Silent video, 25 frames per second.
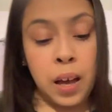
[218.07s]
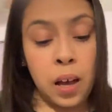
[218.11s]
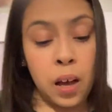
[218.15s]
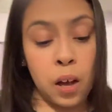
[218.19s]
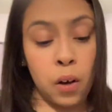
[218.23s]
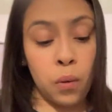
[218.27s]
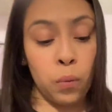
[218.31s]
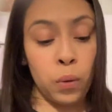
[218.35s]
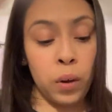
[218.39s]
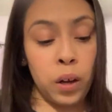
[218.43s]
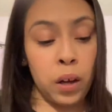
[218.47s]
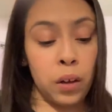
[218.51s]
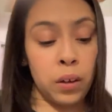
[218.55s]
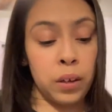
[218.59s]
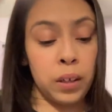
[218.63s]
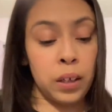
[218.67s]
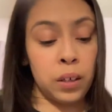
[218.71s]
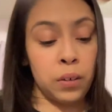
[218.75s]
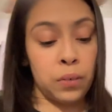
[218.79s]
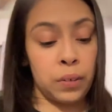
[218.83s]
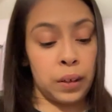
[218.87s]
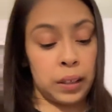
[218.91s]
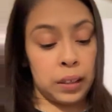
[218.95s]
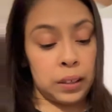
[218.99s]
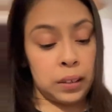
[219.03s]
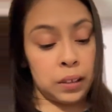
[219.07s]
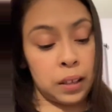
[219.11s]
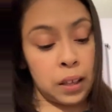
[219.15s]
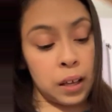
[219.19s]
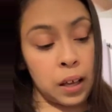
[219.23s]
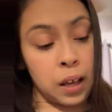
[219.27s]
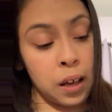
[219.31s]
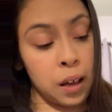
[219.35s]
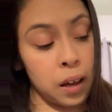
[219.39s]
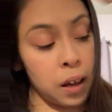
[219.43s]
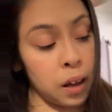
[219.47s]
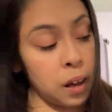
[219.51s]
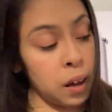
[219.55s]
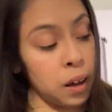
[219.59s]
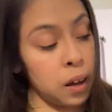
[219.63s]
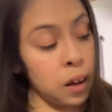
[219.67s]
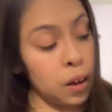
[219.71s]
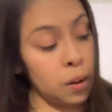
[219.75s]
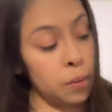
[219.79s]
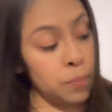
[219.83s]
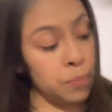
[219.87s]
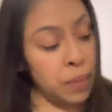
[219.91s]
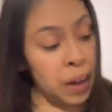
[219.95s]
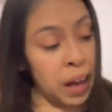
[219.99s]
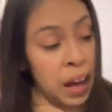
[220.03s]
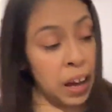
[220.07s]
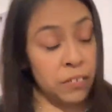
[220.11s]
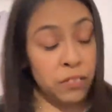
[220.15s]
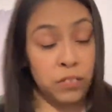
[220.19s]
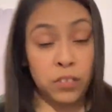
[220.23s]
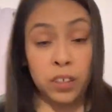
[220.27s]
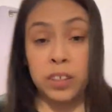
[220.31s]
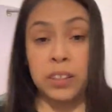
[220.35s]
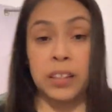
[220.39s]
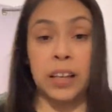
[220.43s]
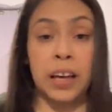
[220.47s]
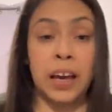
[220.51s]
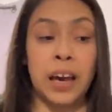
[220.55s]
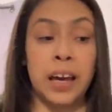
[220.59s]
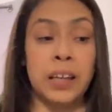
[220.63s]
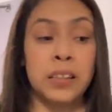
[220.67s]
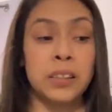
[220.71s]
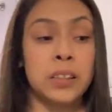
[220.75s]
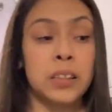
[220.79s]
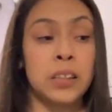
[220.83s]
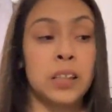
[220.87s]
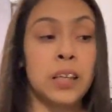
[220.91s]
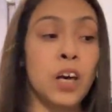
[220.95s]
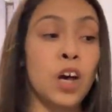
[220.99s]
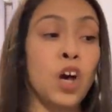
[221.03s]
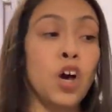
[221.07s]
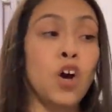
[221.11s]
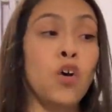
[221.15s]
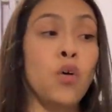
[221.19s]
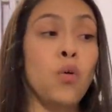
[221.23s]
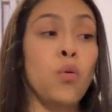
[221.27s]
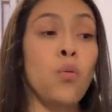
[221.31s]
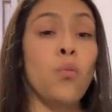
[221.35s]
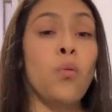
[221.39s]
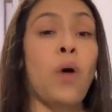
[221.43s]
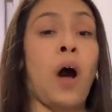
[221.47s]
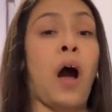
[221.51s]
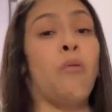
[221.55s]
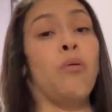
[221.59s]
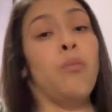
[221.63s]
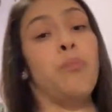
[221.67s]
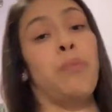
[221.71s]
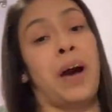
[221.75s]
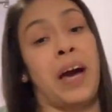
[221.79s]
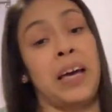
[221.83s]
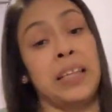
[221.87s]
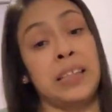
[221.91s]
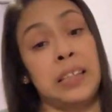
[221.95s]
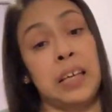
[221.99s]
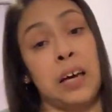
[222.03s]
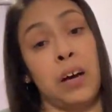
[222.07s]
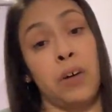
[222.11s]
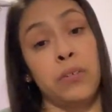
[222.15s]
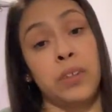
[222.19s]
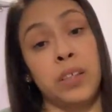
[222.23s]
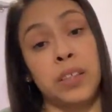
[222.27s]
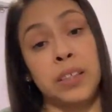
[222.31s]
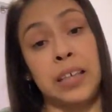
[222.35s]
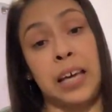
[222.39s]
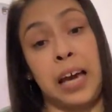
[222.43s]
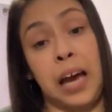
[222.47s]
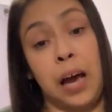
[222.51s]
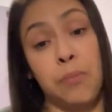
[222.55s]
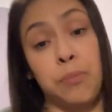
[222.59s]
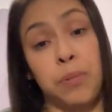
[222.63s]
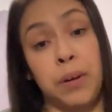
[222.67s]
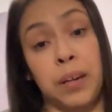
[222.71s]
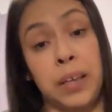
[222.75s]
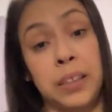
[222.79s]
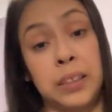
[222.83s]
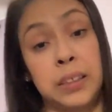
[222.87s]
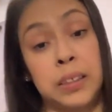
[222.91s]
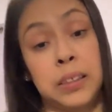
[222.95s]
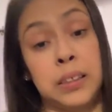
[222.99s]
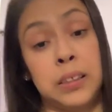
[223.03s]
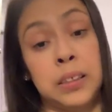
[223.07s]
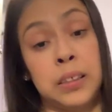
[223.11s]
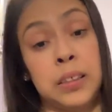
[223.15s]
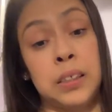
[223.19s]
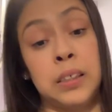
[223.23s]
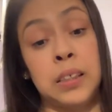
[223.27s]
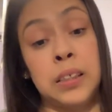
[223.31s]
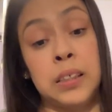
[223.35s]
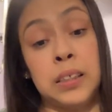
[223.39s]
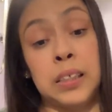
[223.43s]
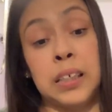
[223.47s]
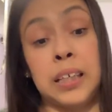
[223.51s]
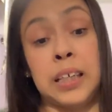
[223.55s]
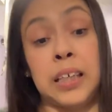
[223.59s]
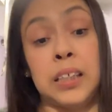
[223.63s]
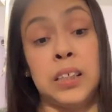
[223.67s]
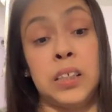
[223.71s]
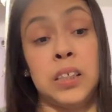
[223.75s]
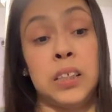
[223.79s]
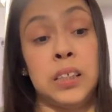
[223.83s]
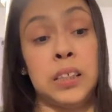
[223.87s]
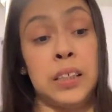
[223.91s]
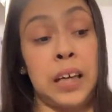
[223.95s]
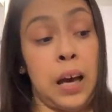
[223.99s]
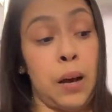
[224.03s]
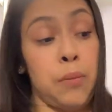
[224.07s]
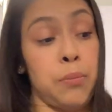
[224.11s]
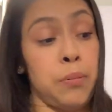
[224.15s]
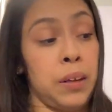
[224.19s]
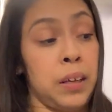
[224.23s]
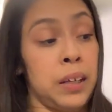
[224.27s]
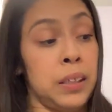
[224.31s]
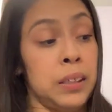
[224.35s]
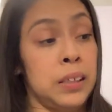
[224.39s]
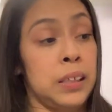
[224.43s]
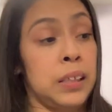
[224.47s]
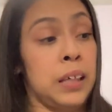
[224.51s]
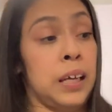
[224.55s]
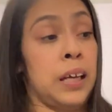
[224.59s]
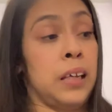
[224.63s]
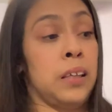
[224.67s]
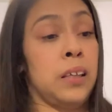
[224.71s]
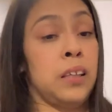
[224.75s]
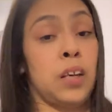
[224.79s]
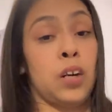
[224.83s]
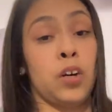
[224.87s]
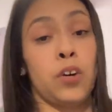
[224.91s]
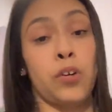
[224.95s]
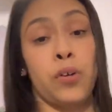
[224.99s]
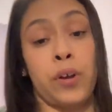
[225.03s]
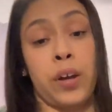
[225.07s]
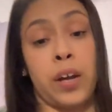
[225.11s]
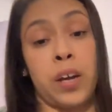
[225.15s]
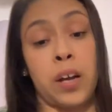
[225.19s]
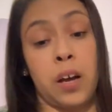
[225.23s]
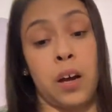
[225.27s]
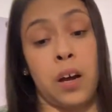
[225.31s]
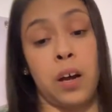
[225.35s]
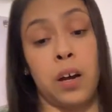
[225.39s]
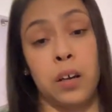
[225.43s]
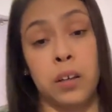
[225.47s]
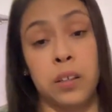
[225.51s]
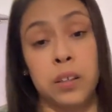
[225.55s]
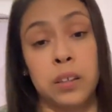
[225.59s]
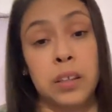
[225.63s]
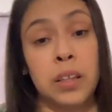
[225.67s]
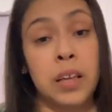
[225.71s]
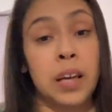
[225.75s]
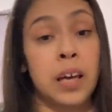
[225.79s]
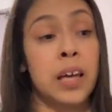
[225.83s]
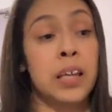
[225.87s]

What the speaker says: Well, anyways, after that, I will pass out the kids' tablets and their crayons.